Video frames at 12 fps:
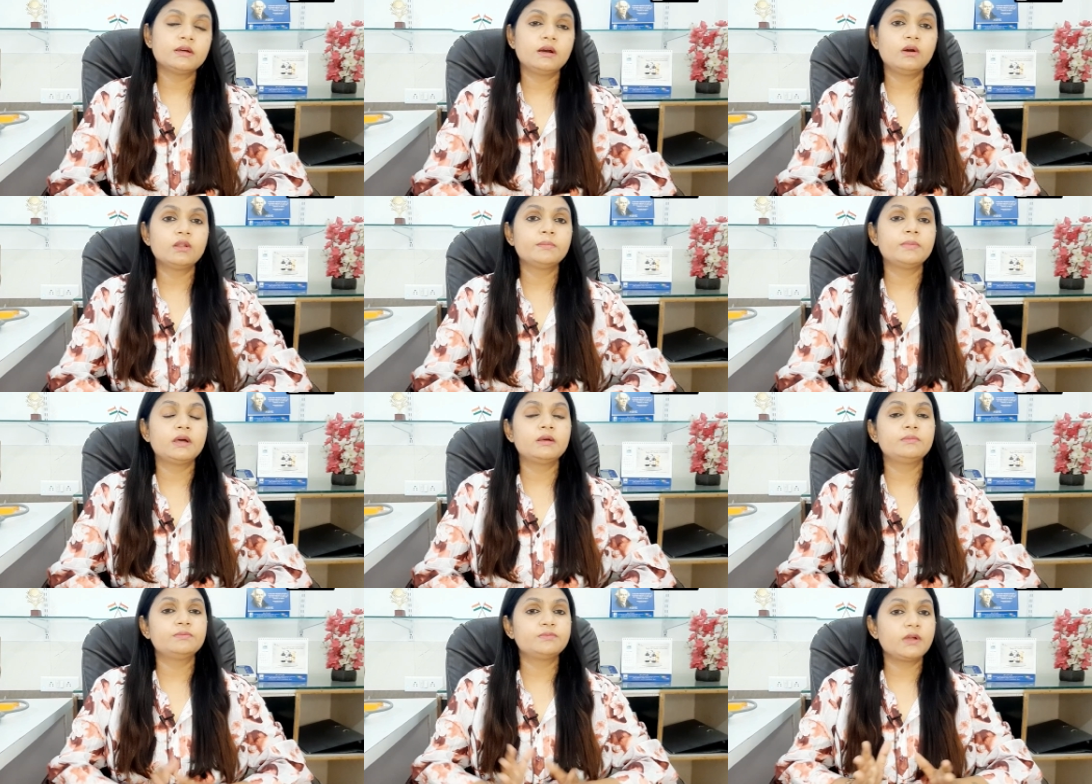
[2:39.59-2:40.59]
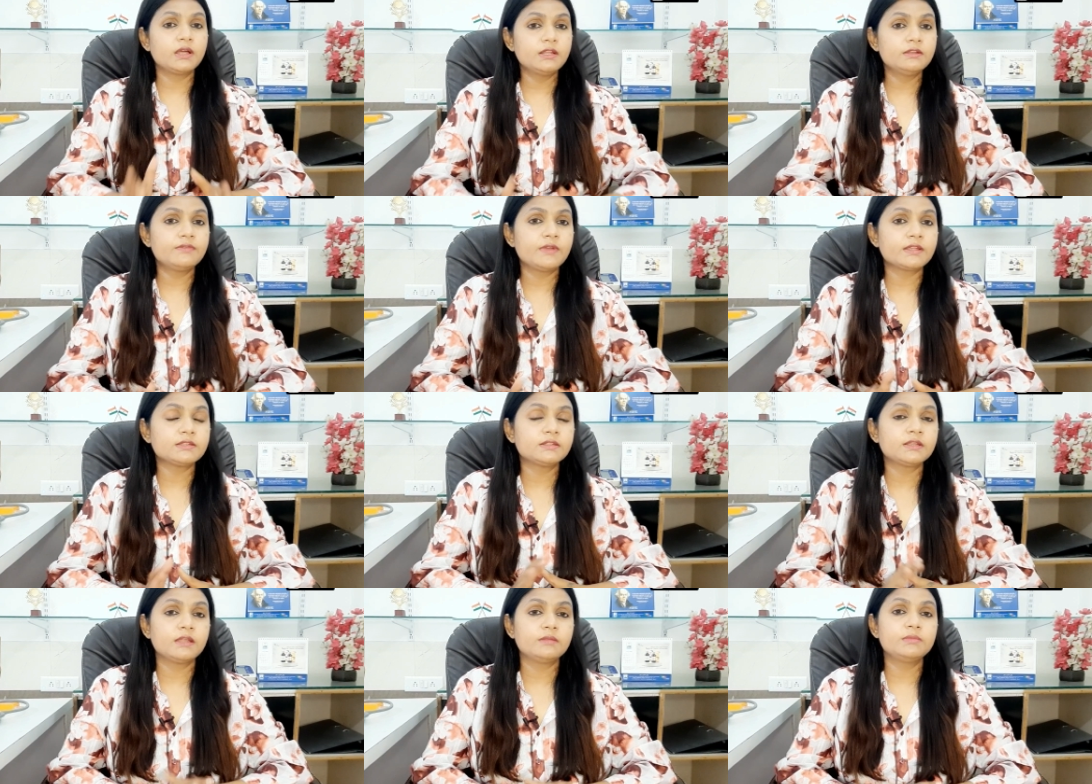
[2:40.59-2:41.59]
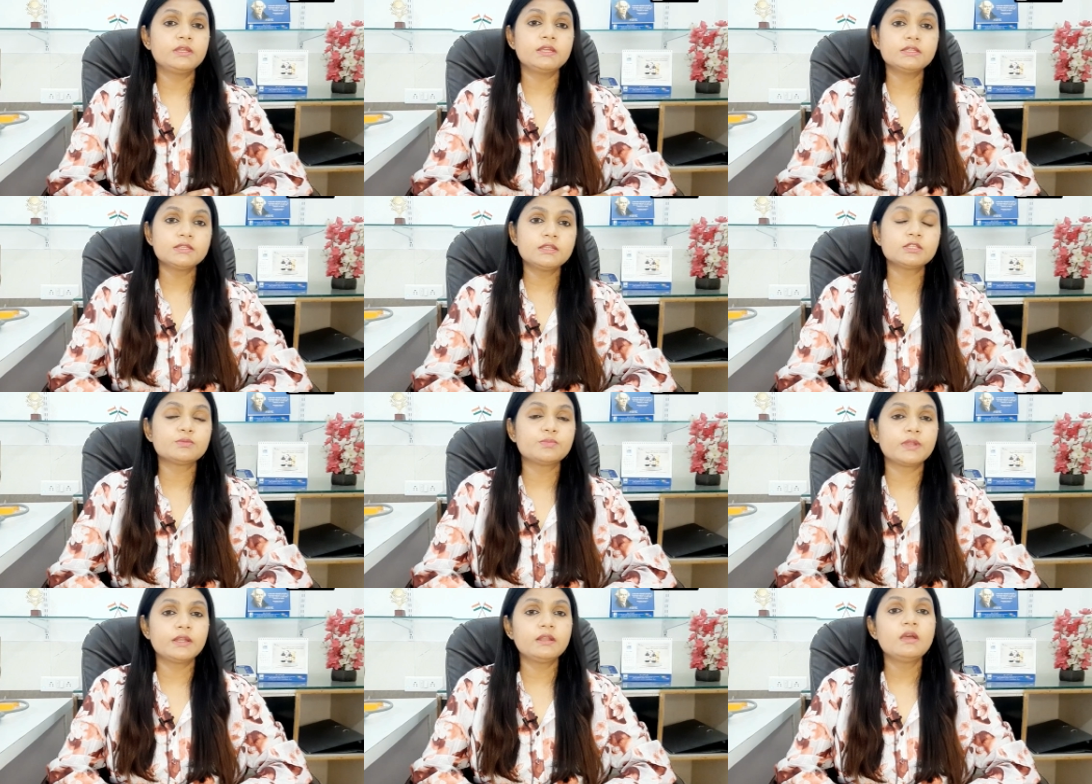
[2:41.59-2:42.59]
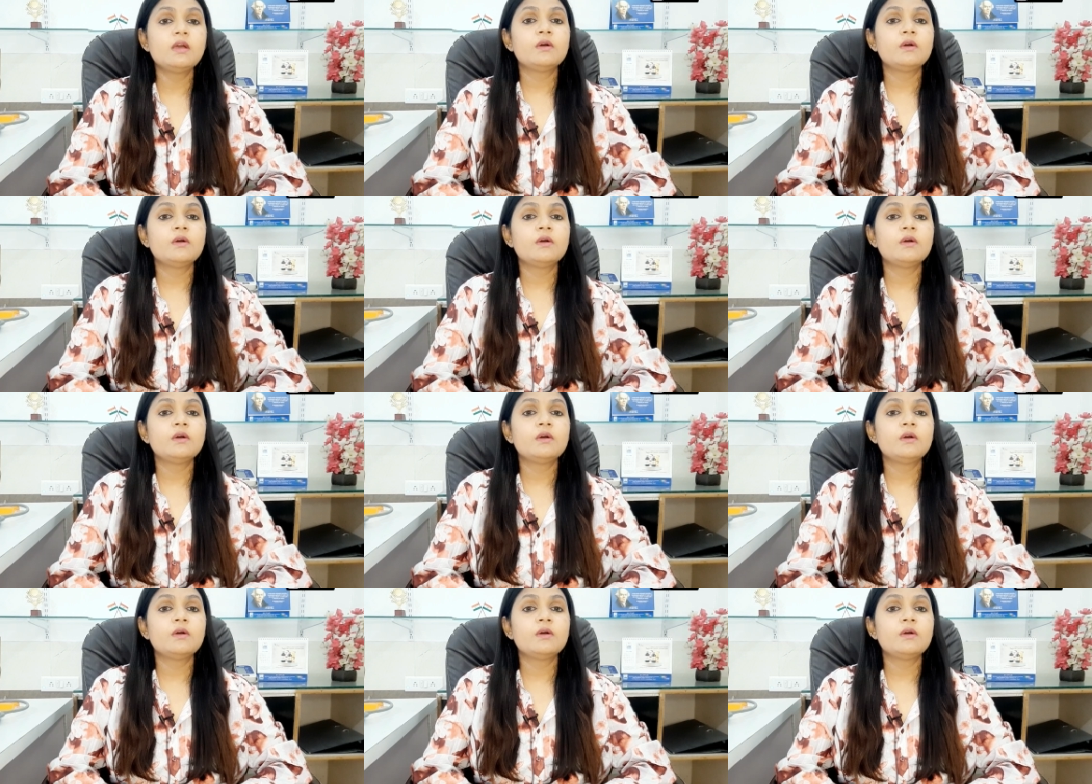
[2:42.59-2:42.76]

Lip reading: Or fungal infection can be easily spread